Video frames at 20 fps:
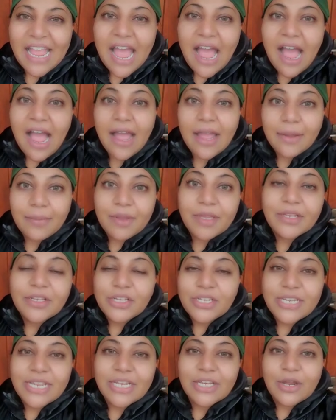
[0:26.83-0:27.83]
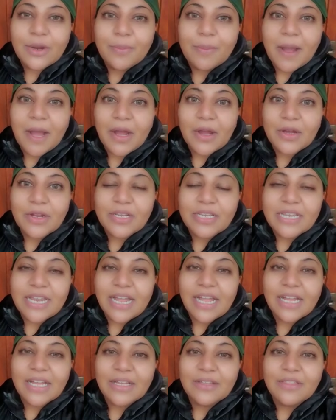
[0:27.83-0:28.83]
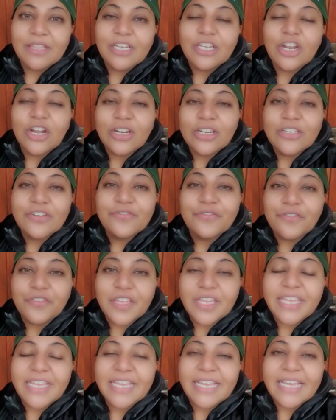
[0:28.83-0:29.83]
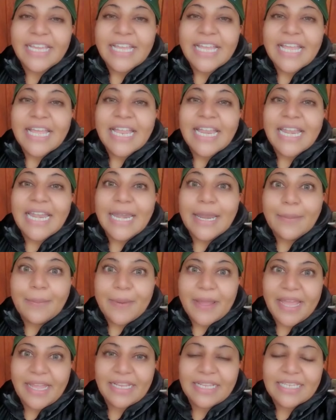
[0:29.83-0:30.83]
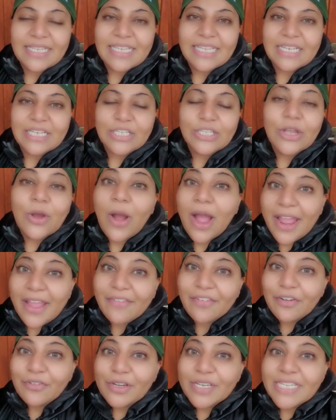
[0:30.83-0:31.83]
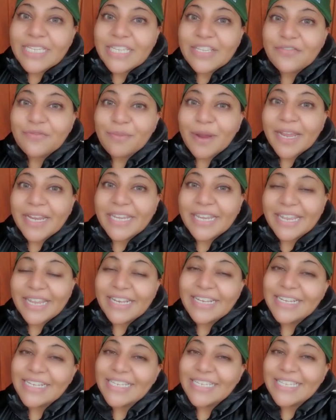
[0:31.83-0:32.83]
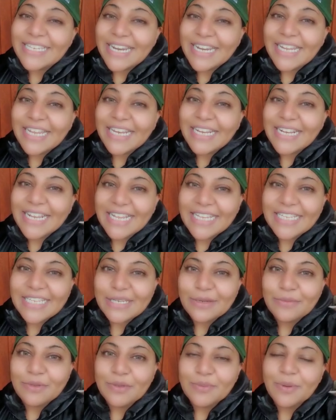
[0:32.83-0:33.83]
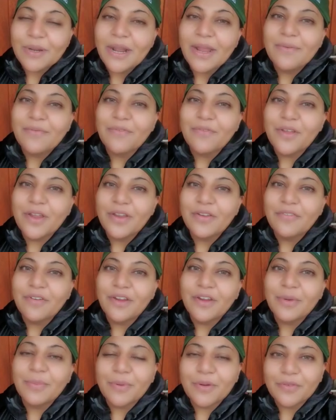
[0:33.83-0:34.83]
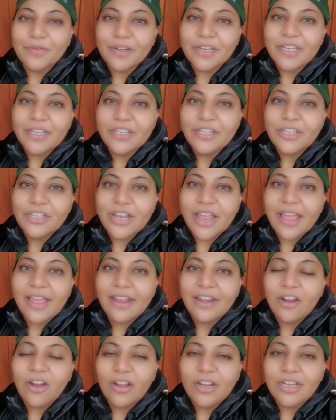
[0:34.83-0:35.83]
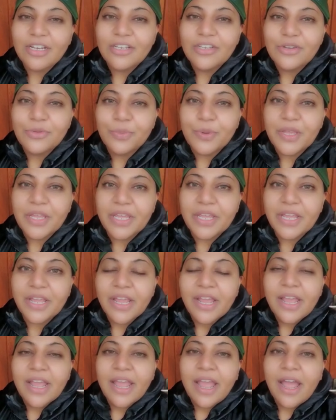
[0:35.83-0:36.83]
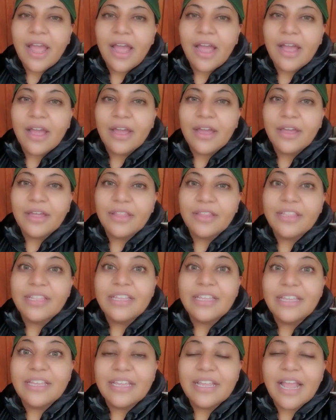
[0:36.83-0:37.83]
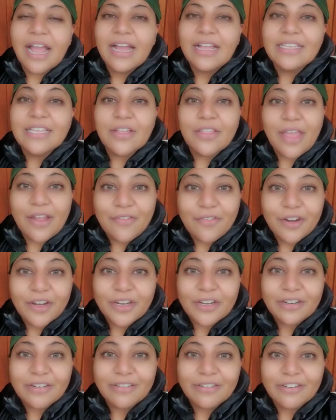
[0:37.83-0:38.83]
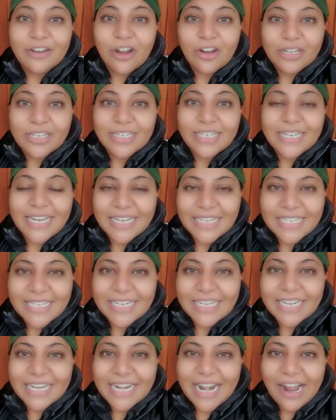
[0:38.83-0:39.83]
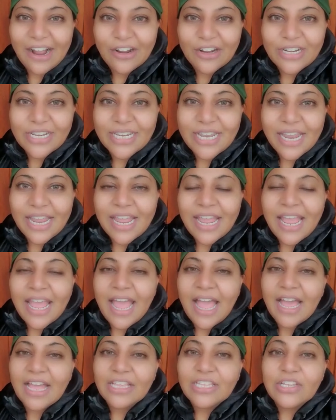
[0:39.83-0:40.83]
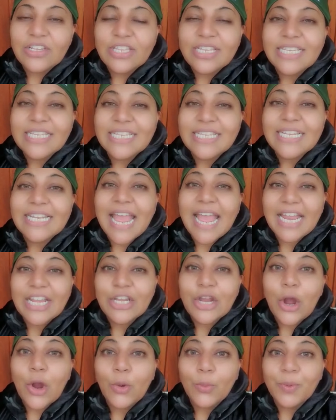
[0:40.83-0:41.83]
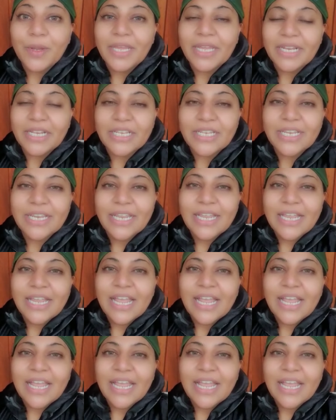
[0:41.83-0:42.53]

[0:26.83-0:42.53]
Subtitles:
I'm here to tell you about the Dr. V Lip X kit. So I haven't received mine yet. It's stuck at customs, but I'm very, very privileged and honored to be the South African doctor testing it out. So this is an at-home kit